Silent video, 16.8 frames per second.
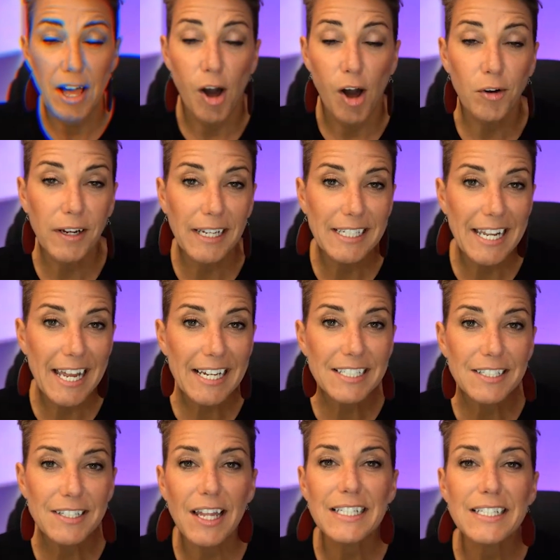Okay,
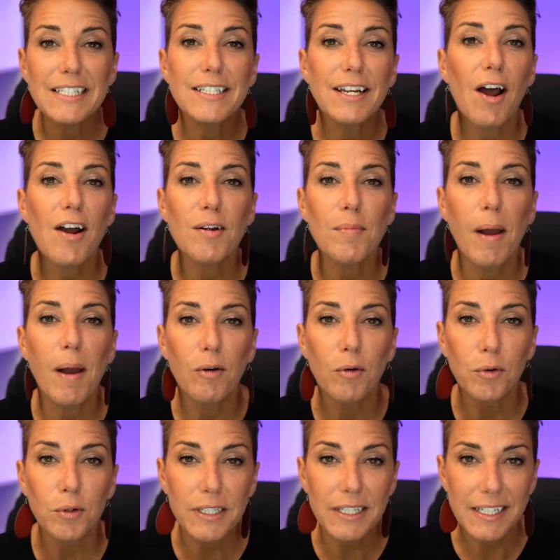next, let's talk about
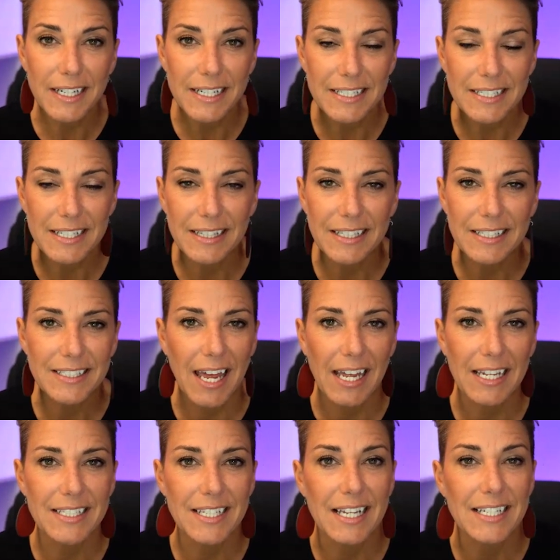organizing these
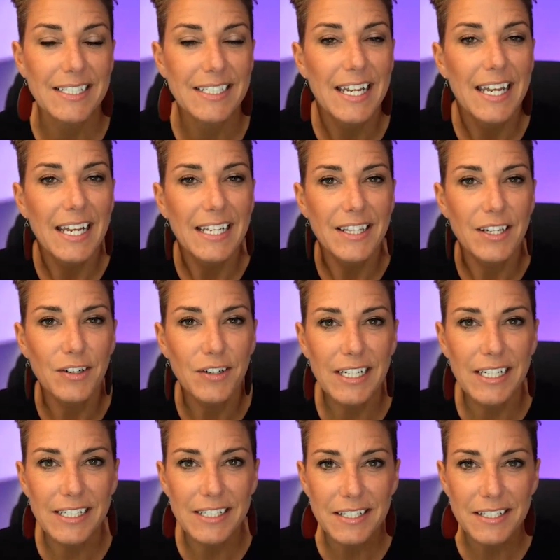assets that are
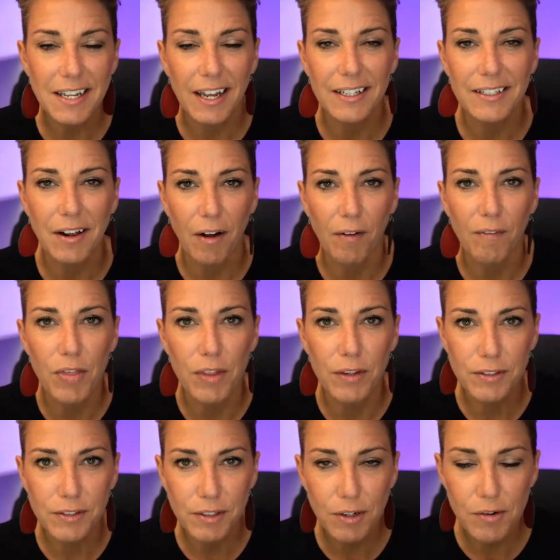inside of the
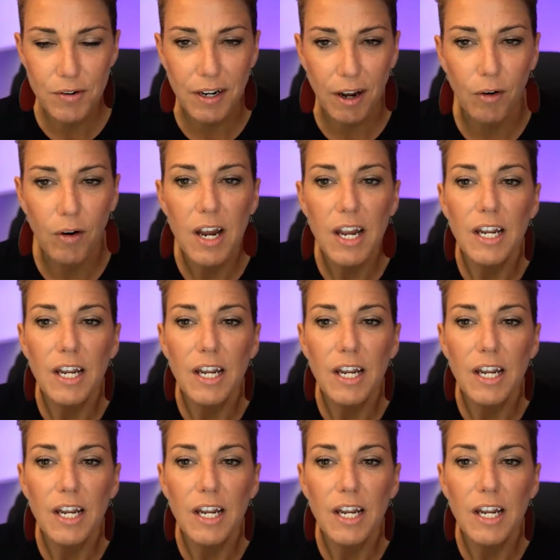studio.